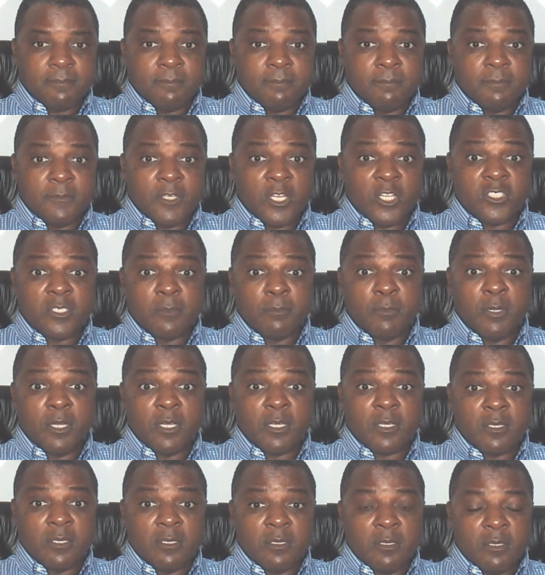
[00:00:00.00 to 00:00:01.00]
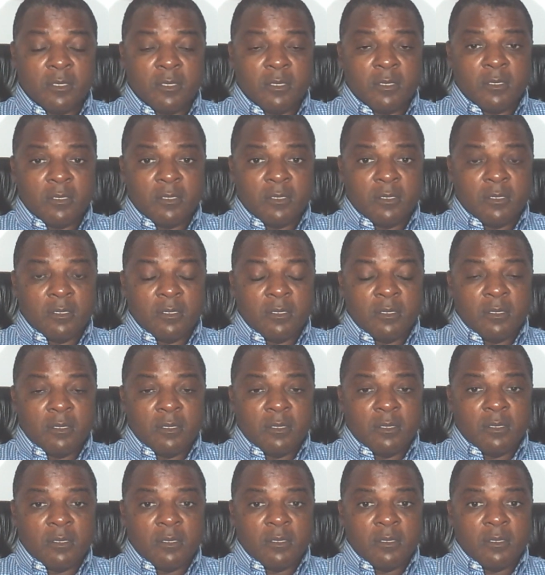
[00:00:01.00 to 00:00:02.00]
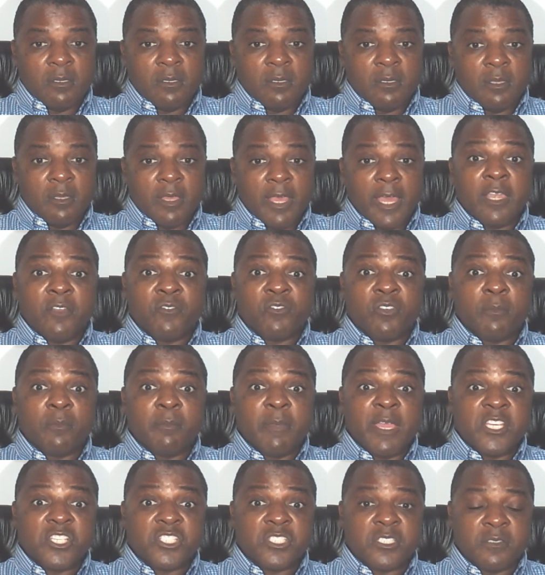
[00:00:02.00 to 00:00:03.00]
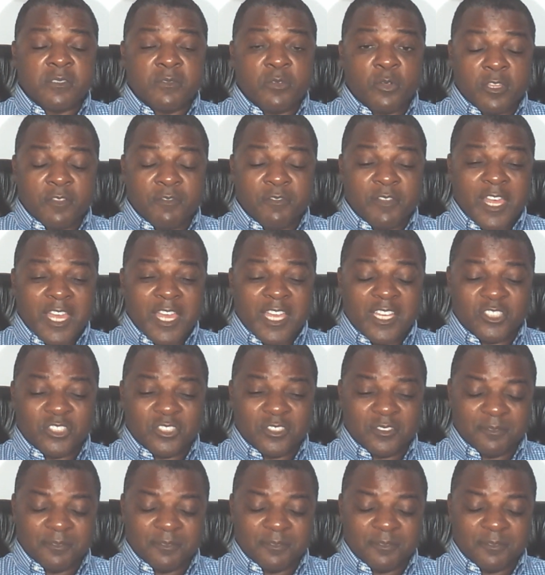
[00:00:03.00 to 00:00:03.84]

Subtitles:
Because the book had information for the flesh